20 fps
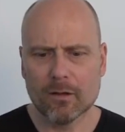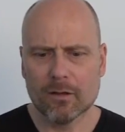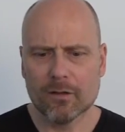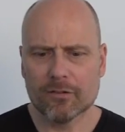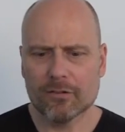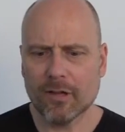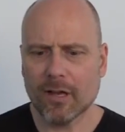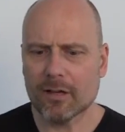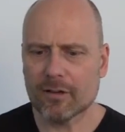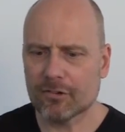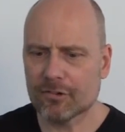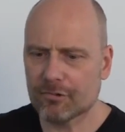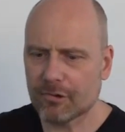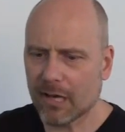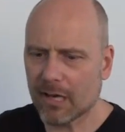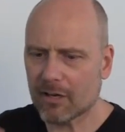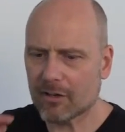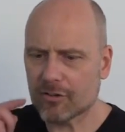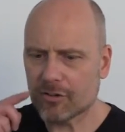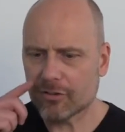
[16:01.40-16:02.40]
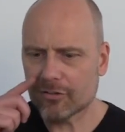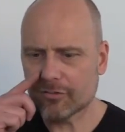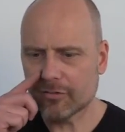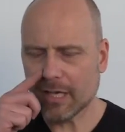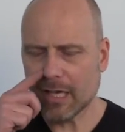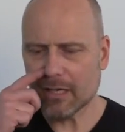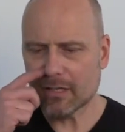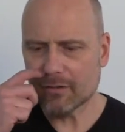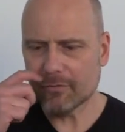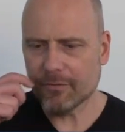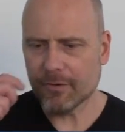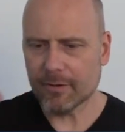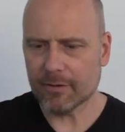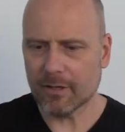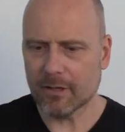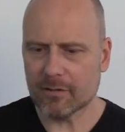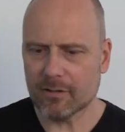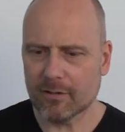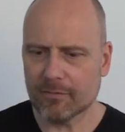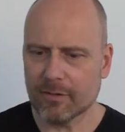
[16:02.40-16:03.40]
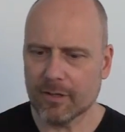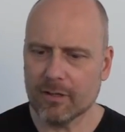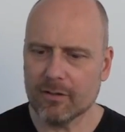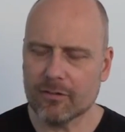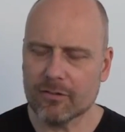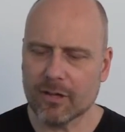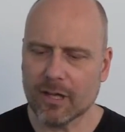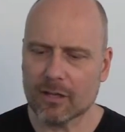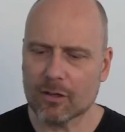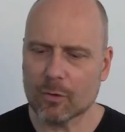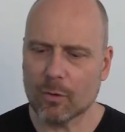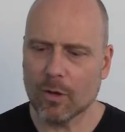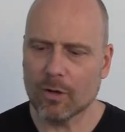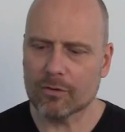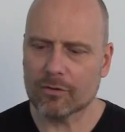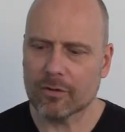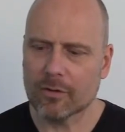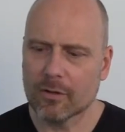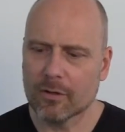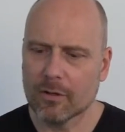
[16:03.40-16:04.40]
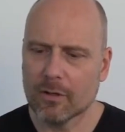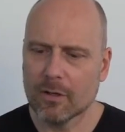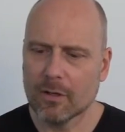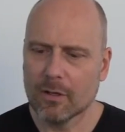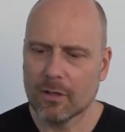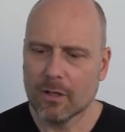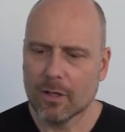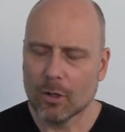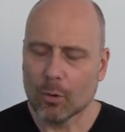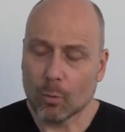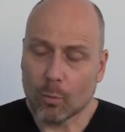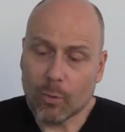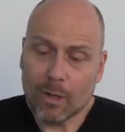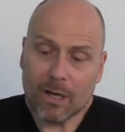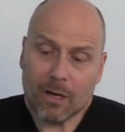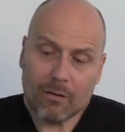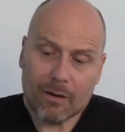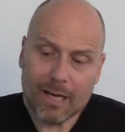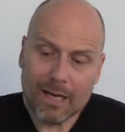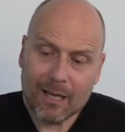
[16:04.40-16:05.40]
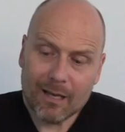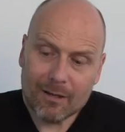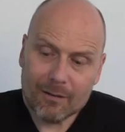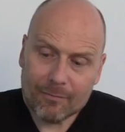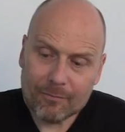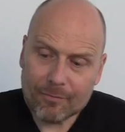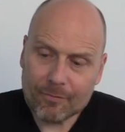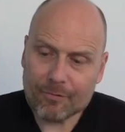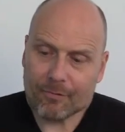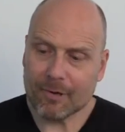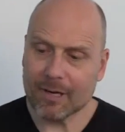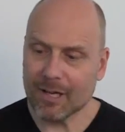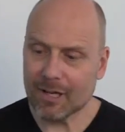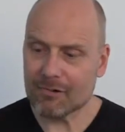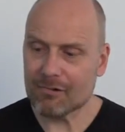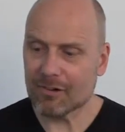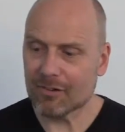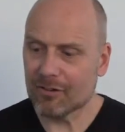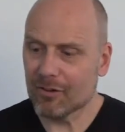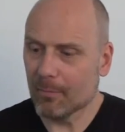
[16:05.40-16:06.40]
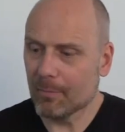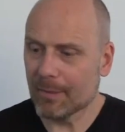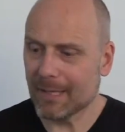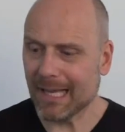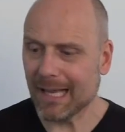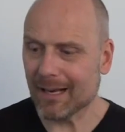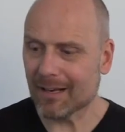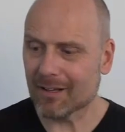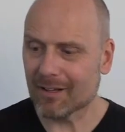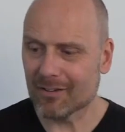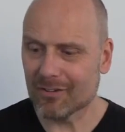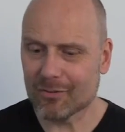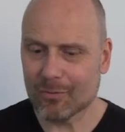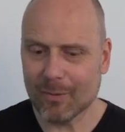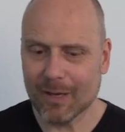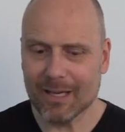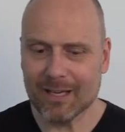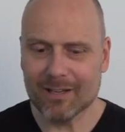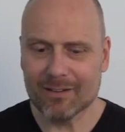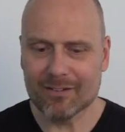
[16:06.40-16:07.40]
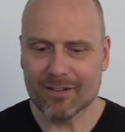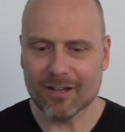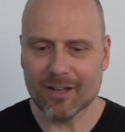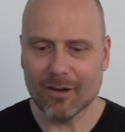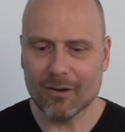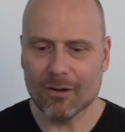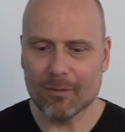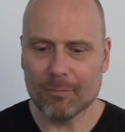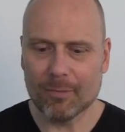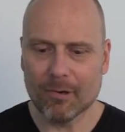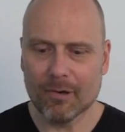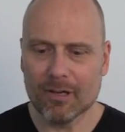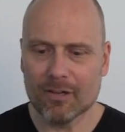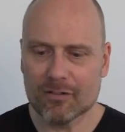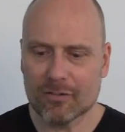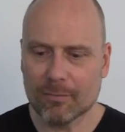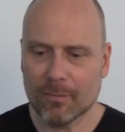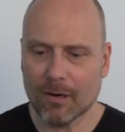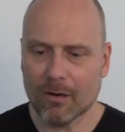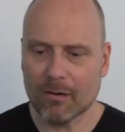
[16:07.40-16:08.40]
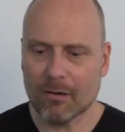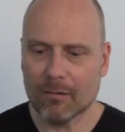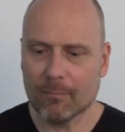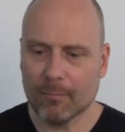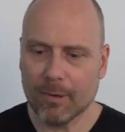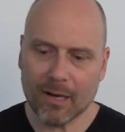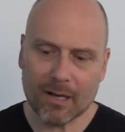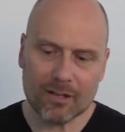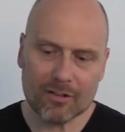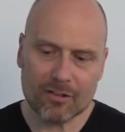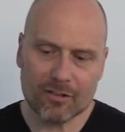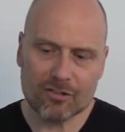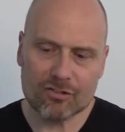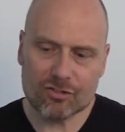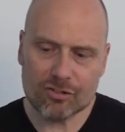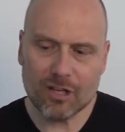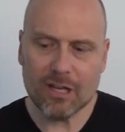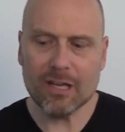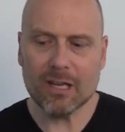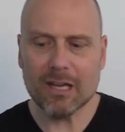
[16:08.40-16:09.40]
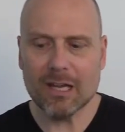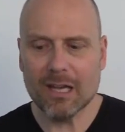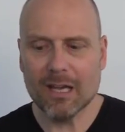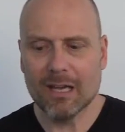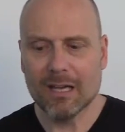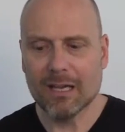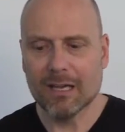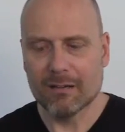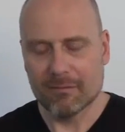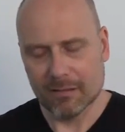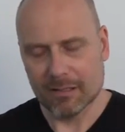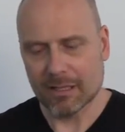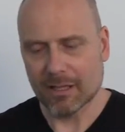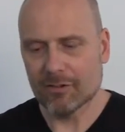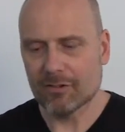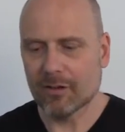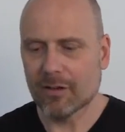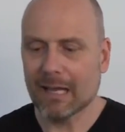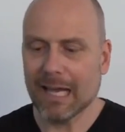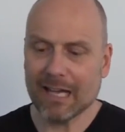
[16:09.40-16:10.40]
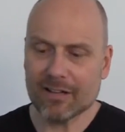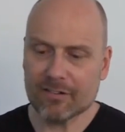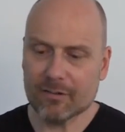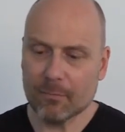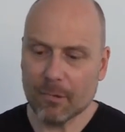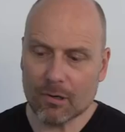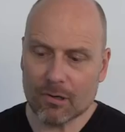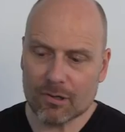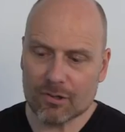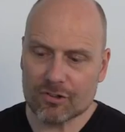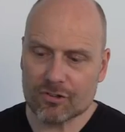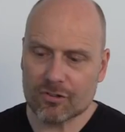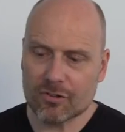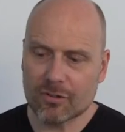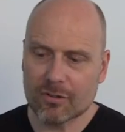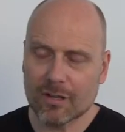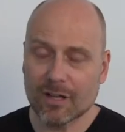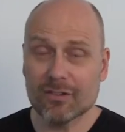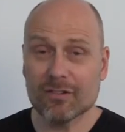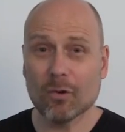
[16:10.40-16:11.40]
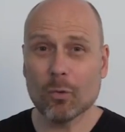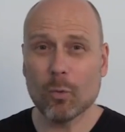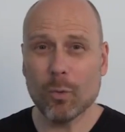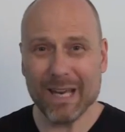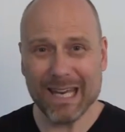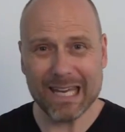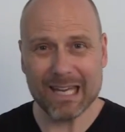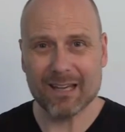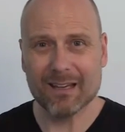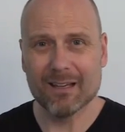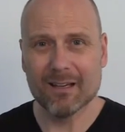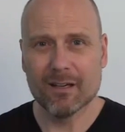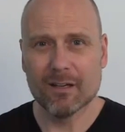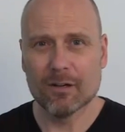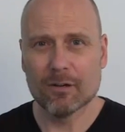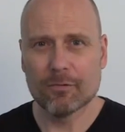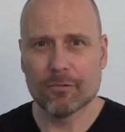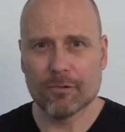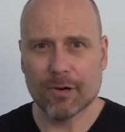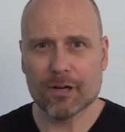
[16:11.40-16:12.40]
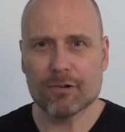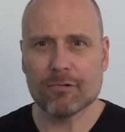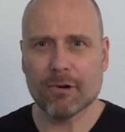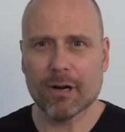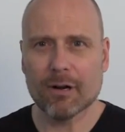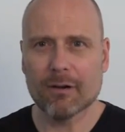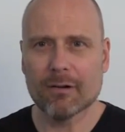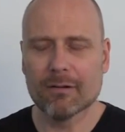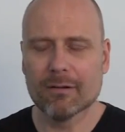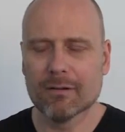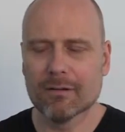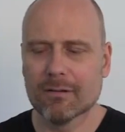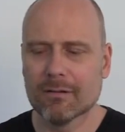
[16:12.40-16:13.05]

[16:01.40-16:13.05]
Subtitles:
Sanders strategist Tad Devine said, quote, "We don't have 300 superdelegates waiting to go to Bernie tomorrow, but she, Clinton, has emerged as a weak frontrunner."